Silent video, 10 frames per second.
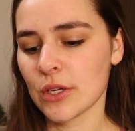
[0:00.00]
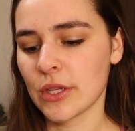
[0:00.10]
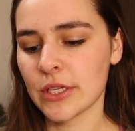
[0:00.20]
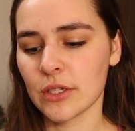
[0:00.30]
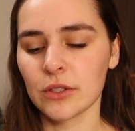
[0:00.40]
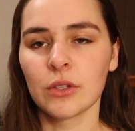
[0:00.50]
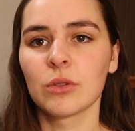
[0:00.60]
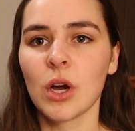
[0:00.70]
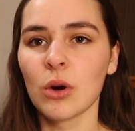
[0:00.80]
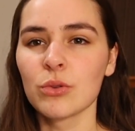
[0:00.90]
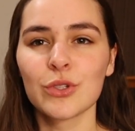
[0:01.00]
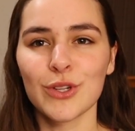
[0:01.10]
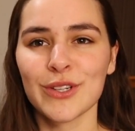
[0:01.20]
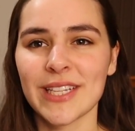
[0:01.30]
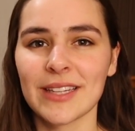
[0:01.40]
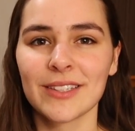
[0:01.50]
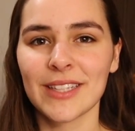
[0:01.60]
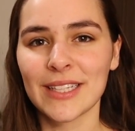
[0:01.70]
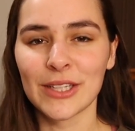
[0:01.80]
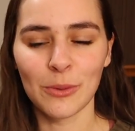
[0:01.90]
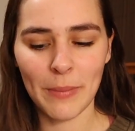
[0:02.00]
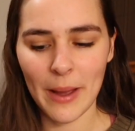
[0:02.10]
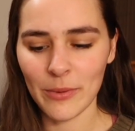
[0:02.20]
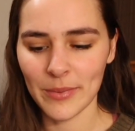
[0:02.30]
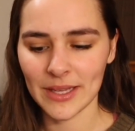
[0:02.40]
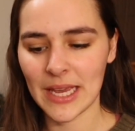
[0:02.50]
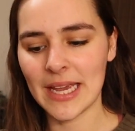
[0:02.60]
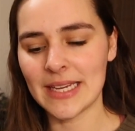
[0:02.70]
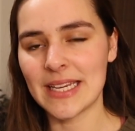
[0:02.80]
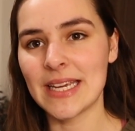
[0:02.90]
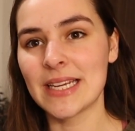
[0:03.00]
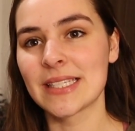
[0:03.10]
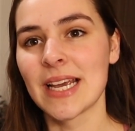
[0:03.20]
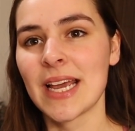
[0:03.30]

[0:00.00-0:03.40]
these are little coasters that look like little peppermint candies,